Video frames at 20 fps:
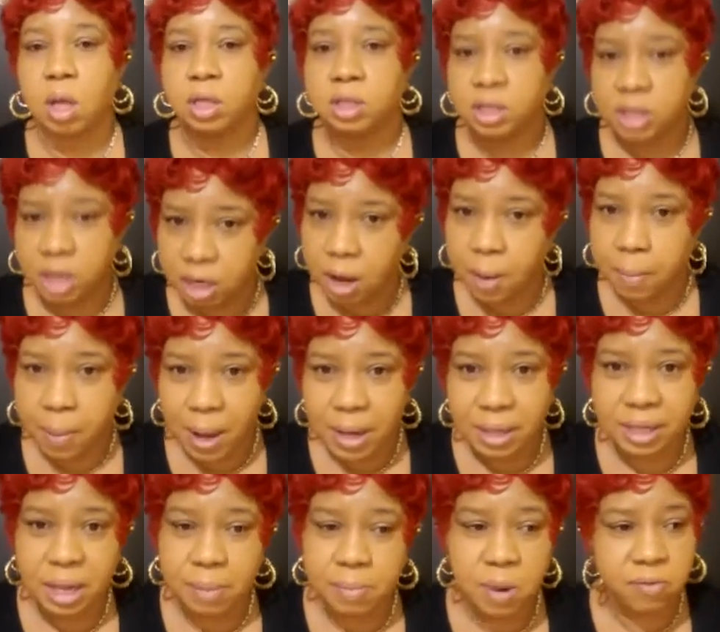check
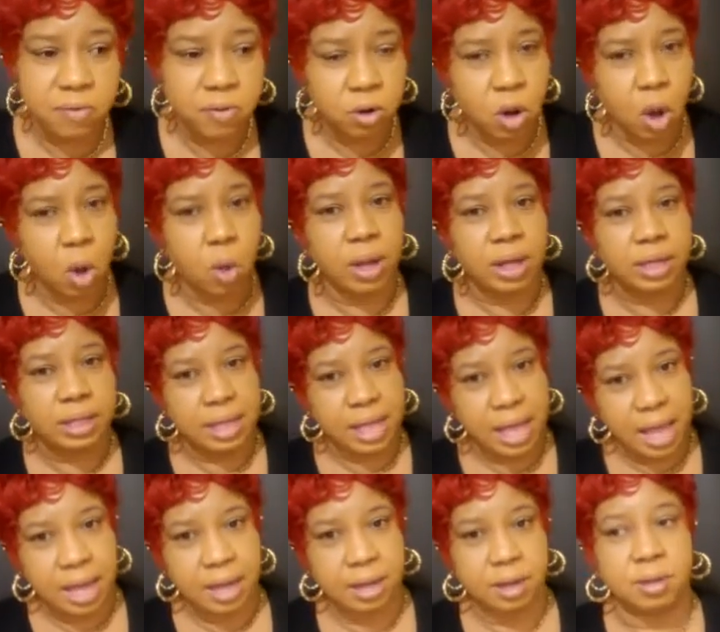upon them every now and
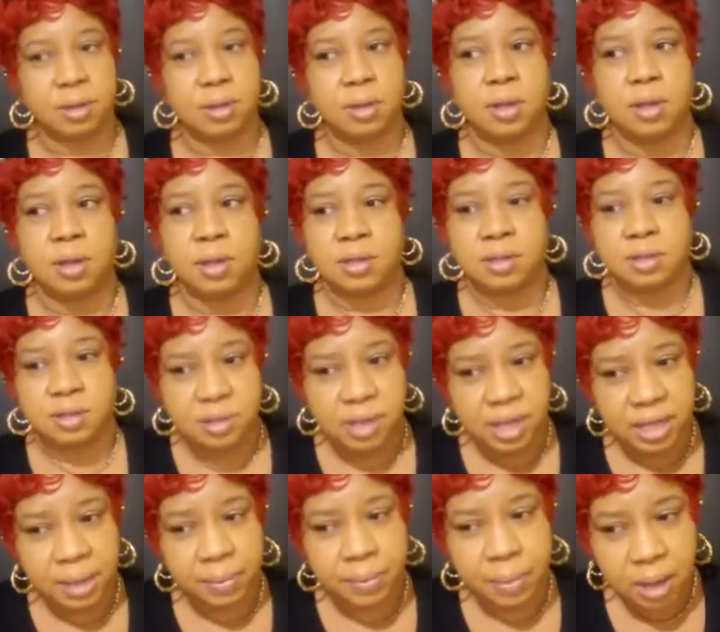then.
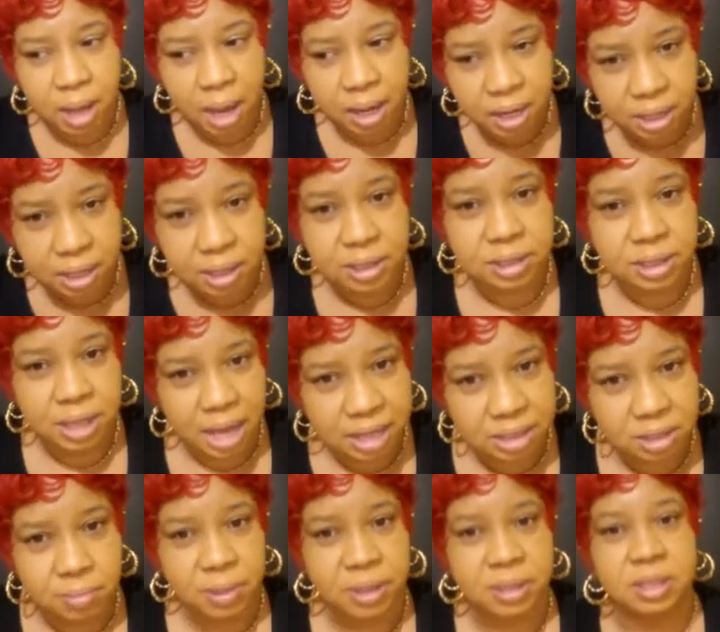Send them a little
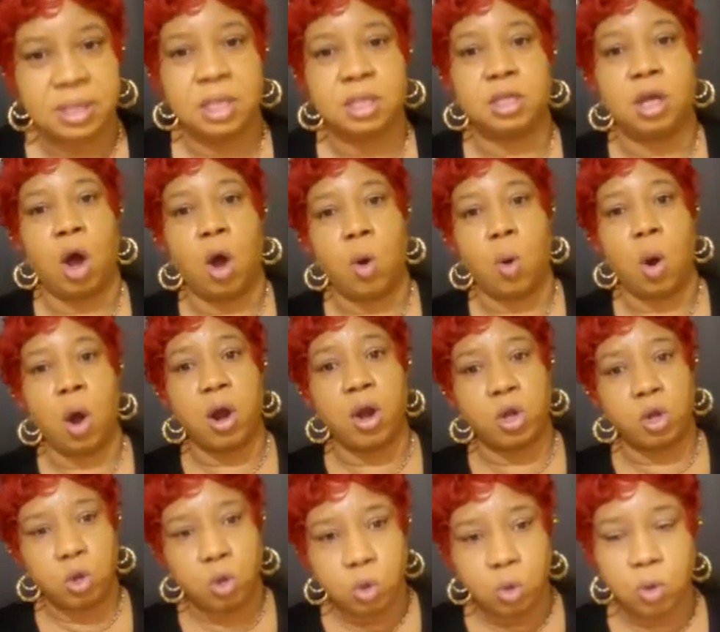text message. How are
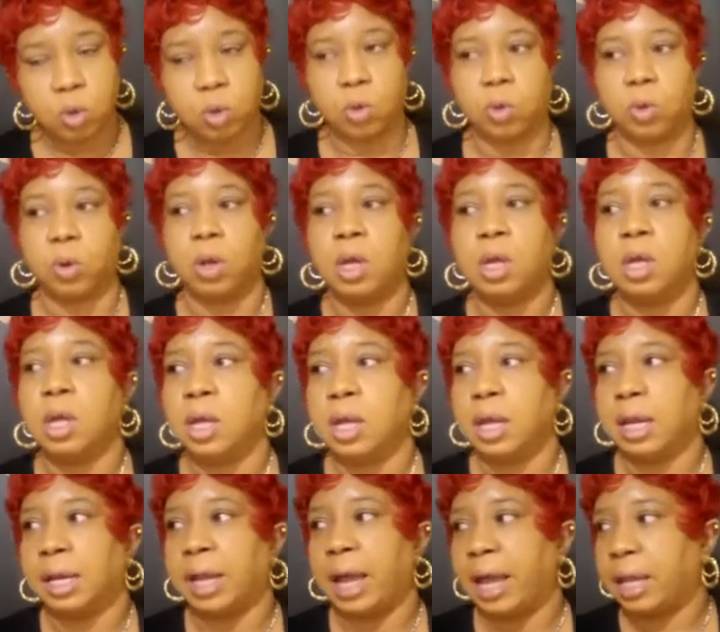you?
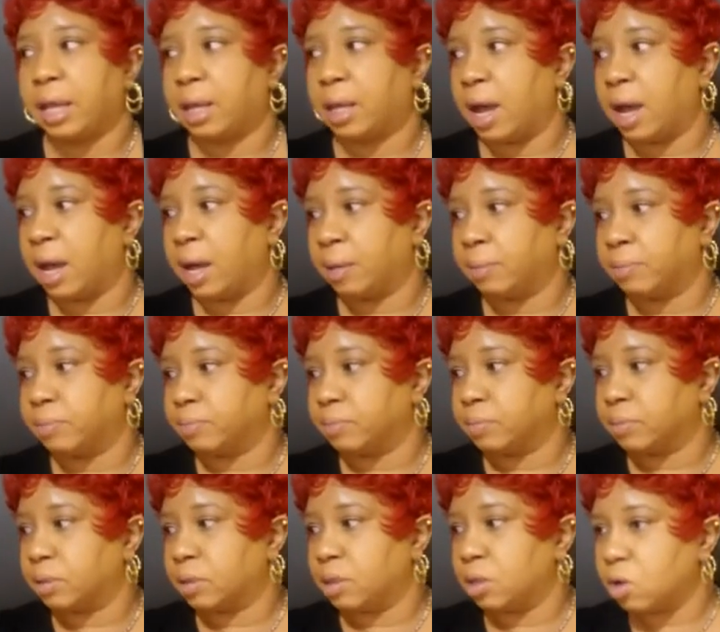Like,
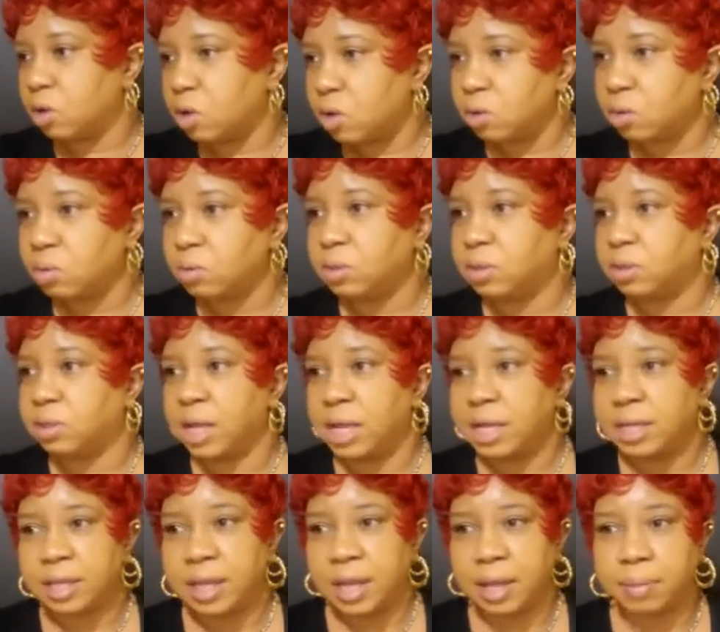
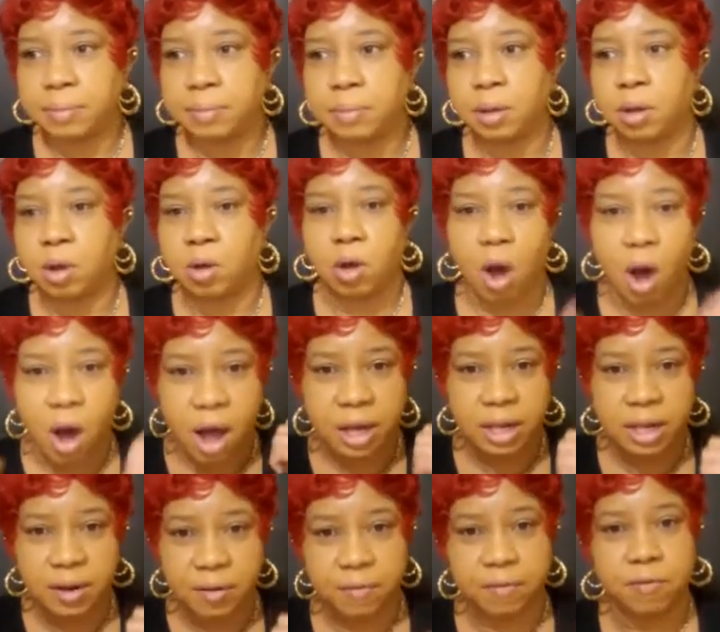send them,
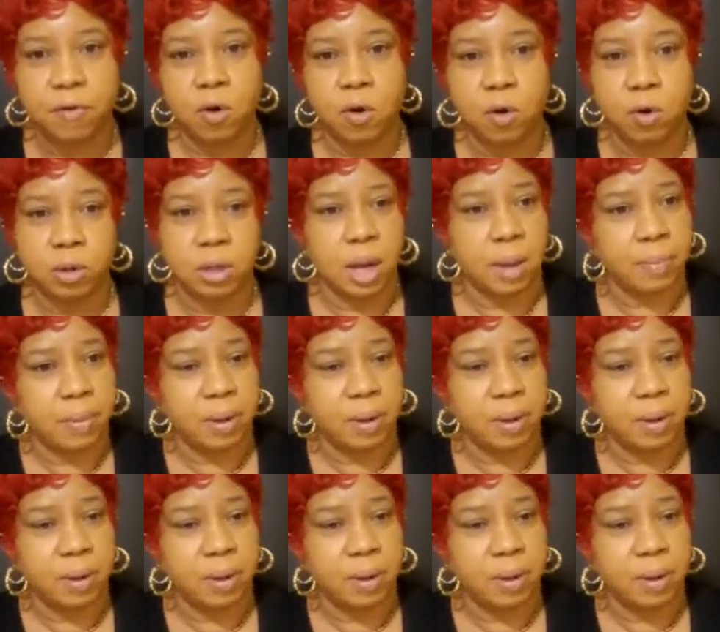call their phone and